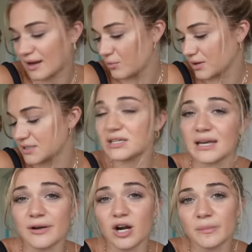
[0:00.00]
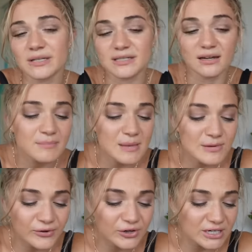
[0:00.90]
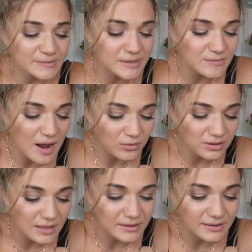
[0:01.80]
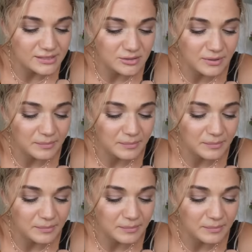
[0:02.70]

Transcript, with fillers: I want to get my armpits done. Maybe for Christmas Matt will let me laser my